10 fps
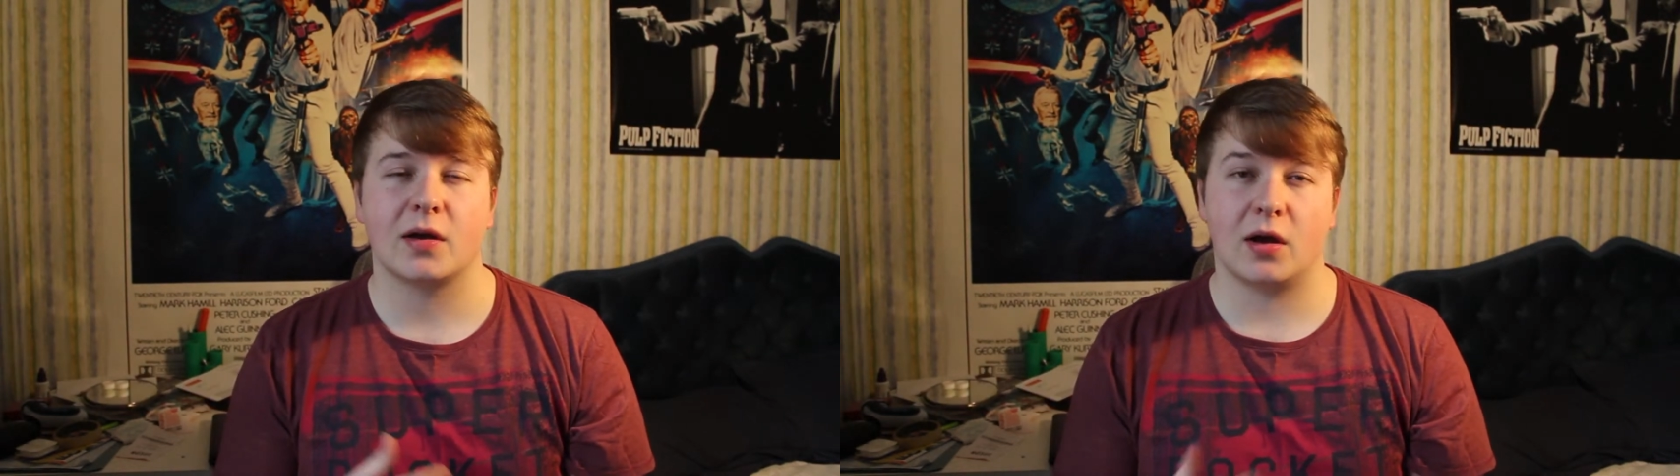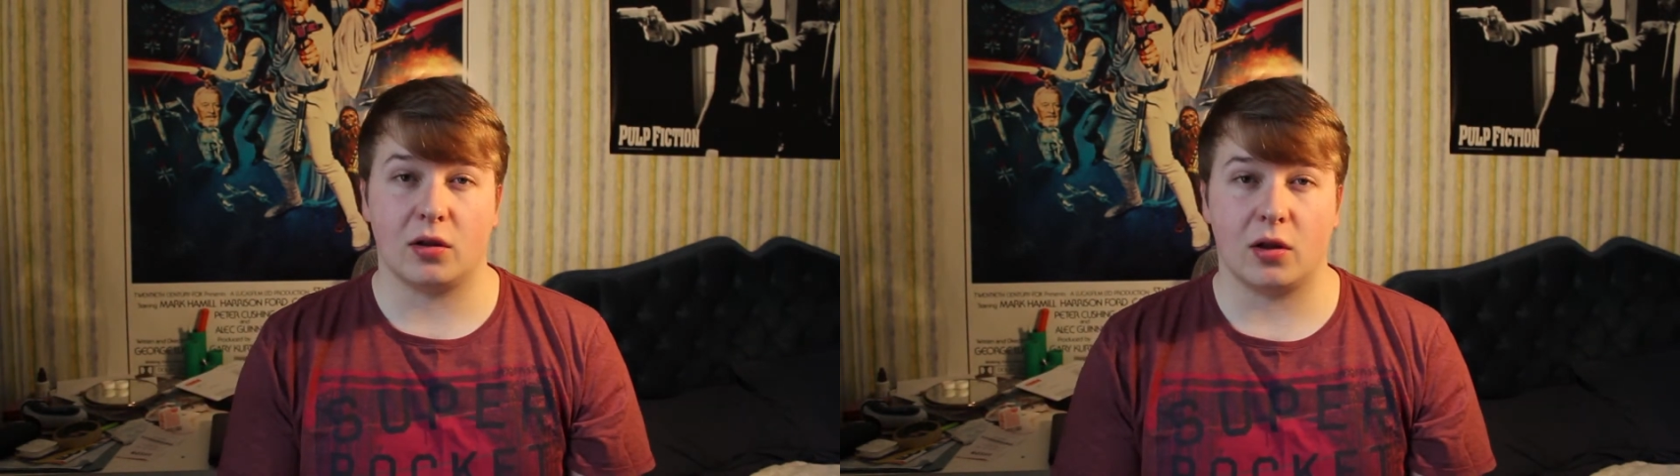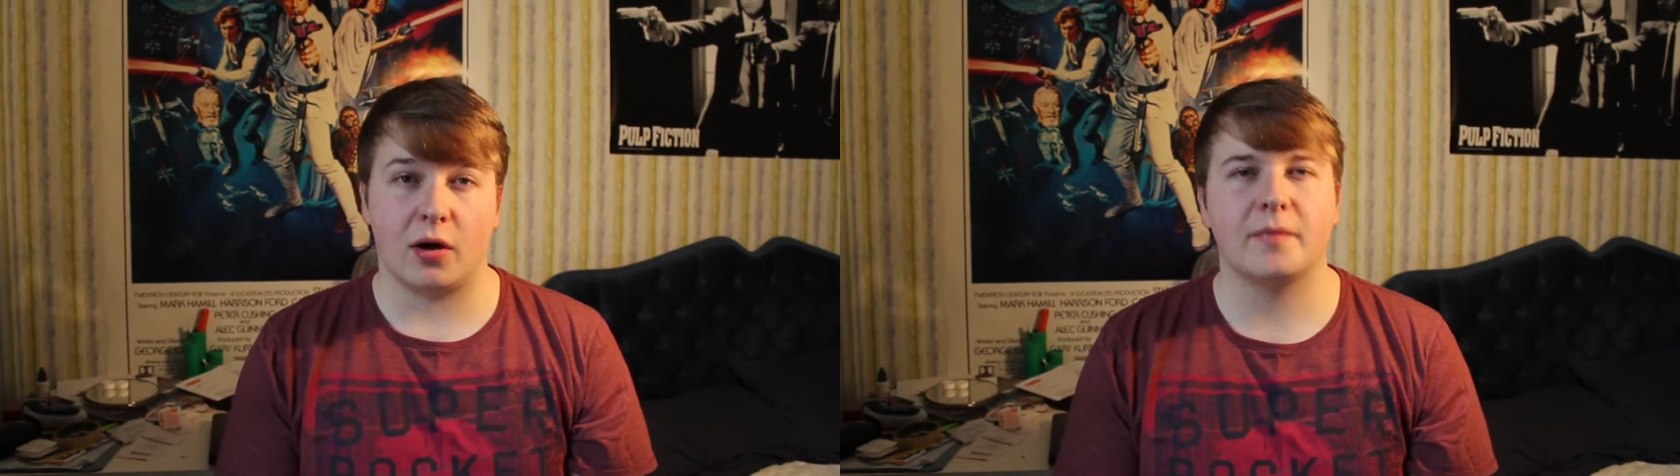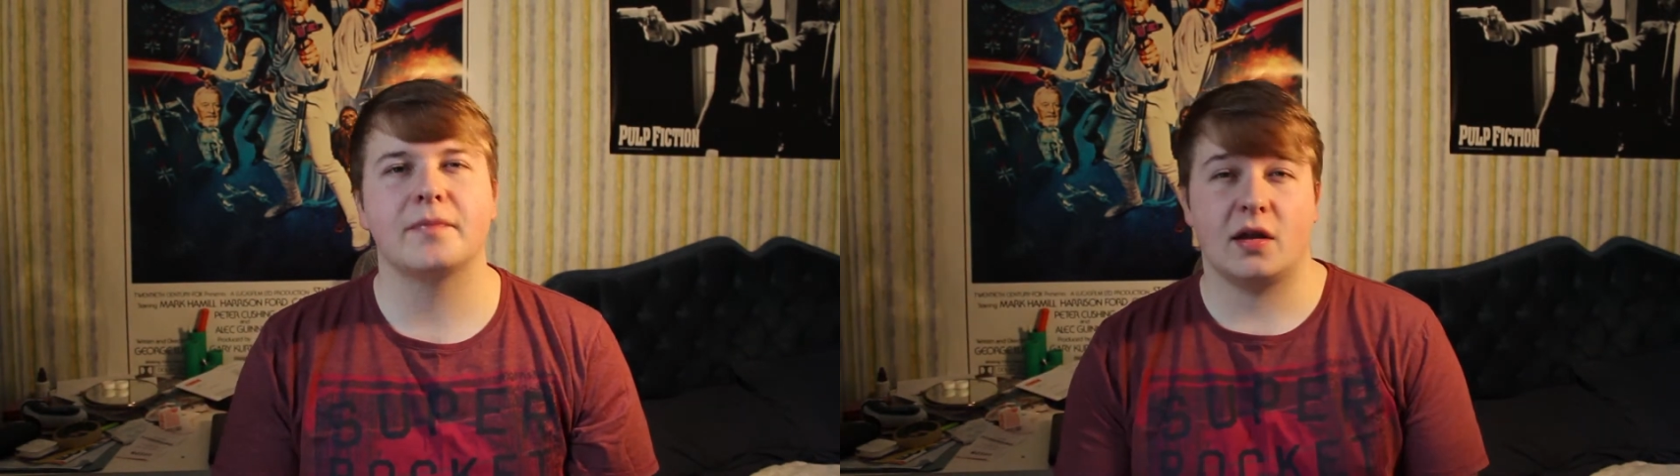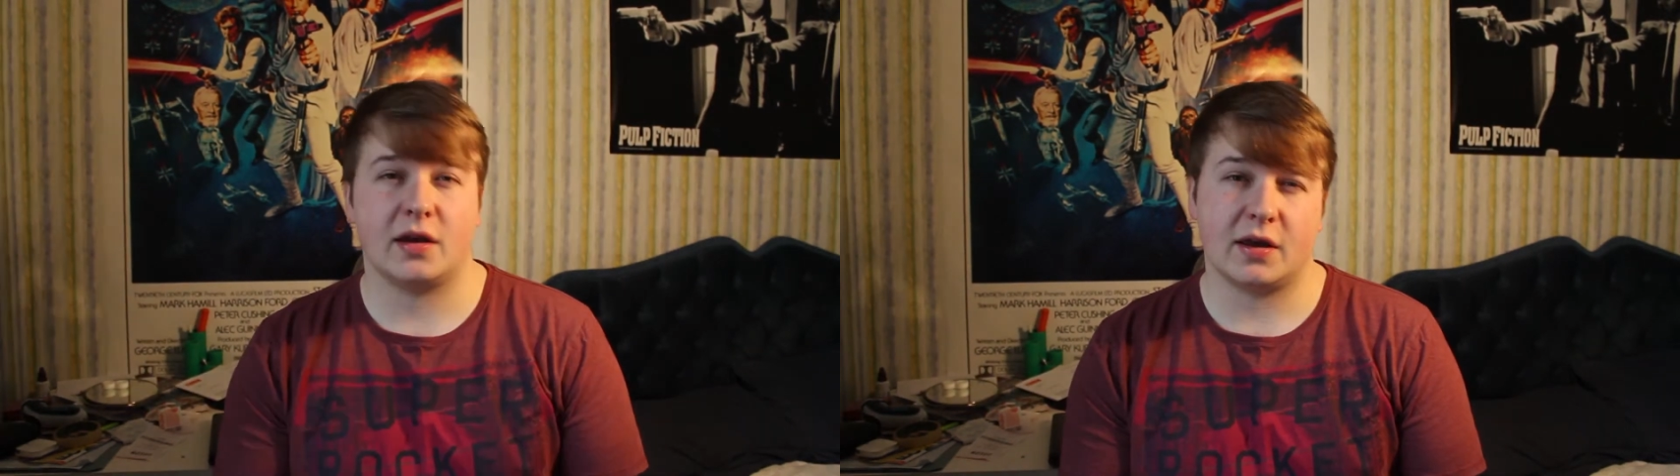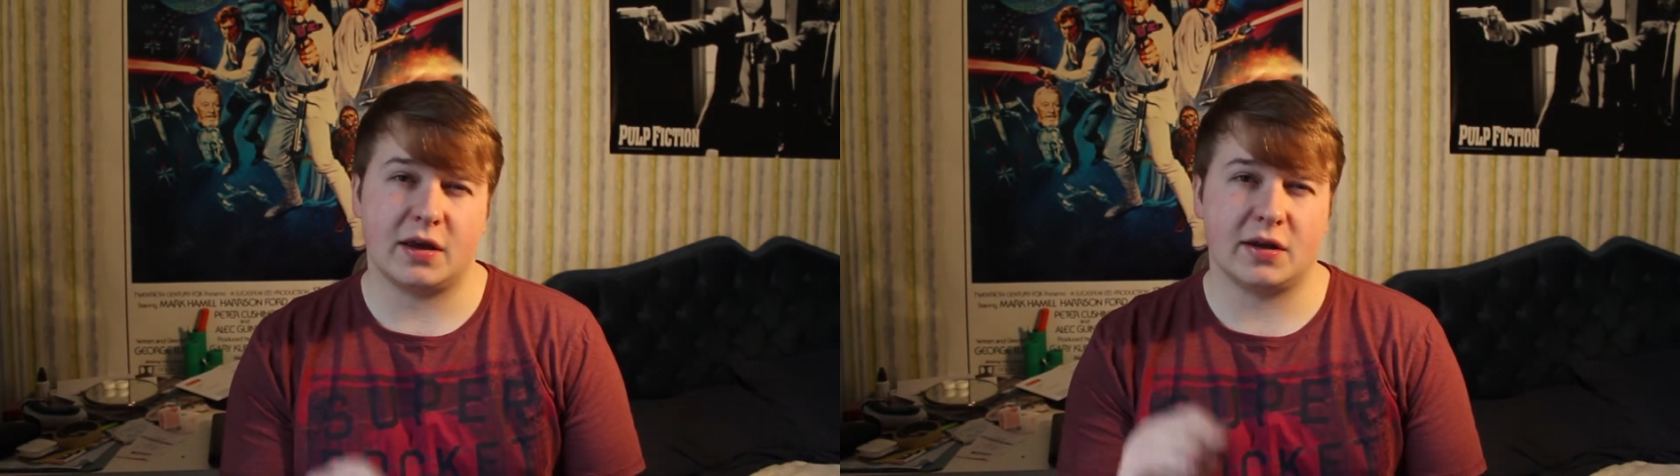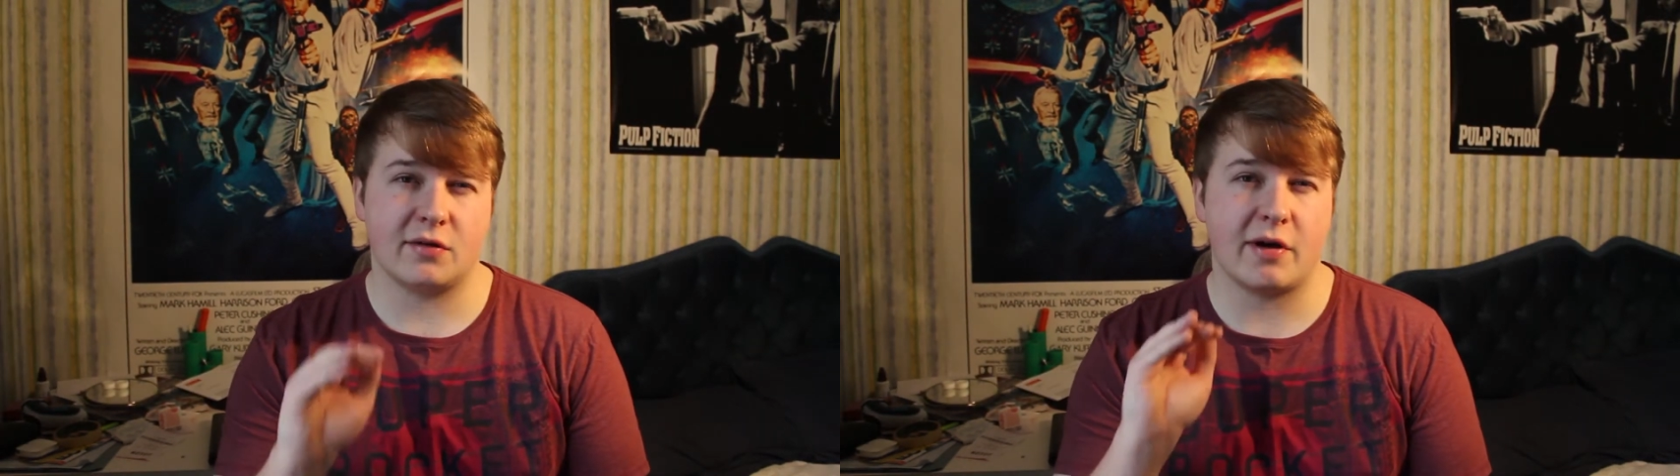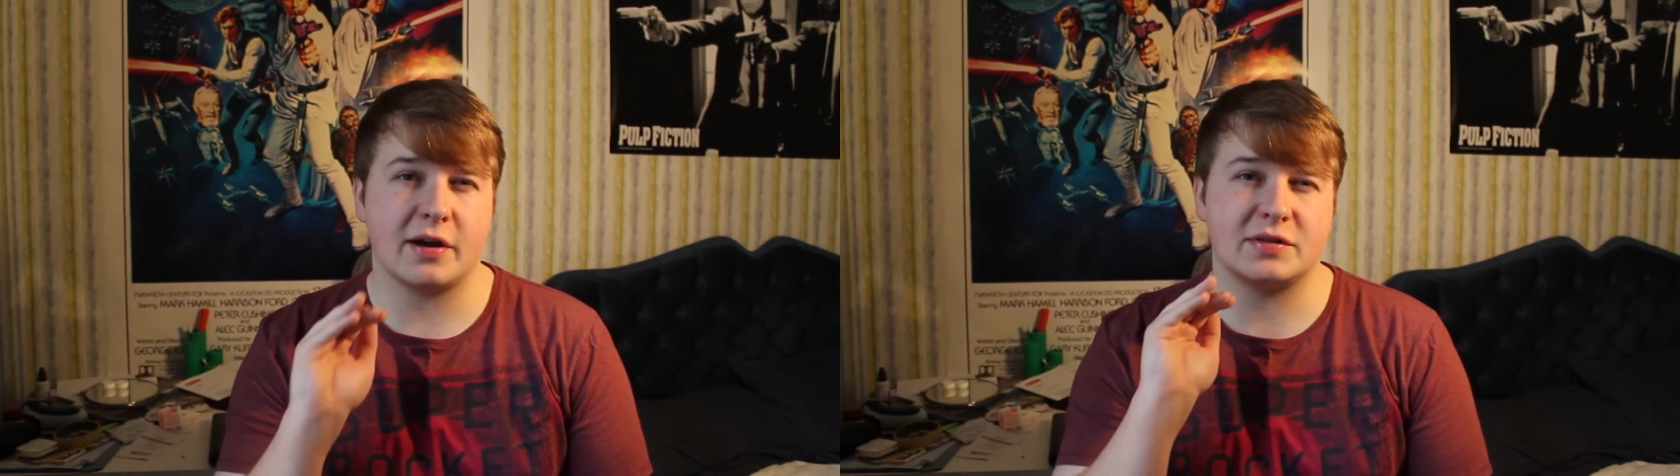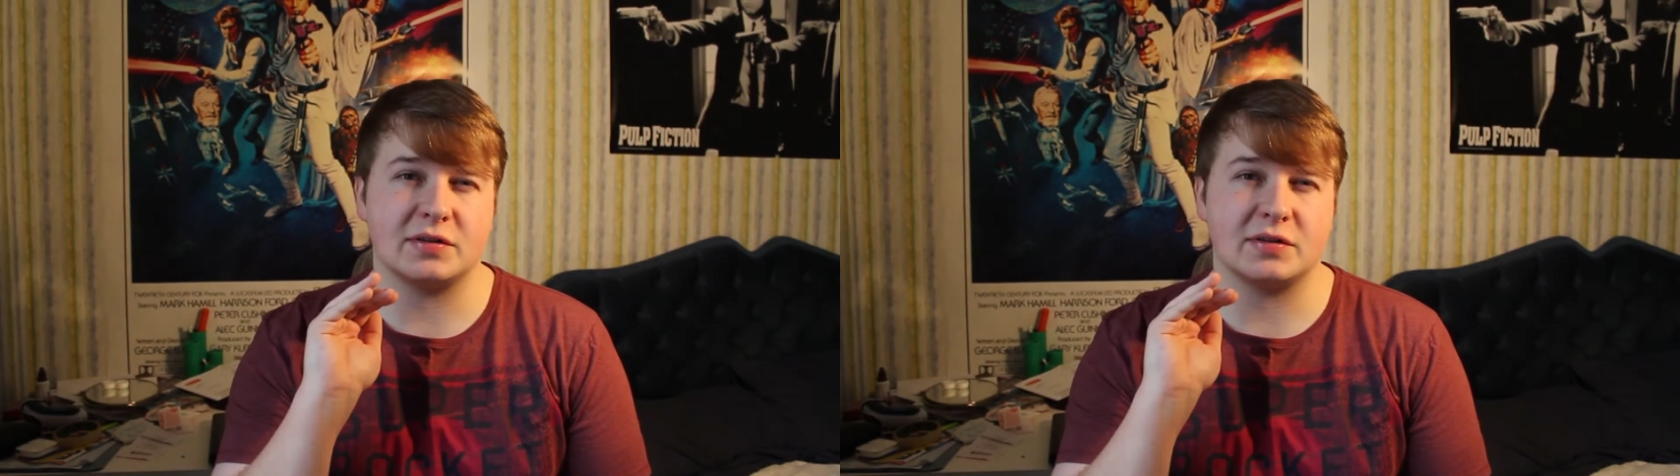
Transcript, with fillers: a lot. And yeah, he directs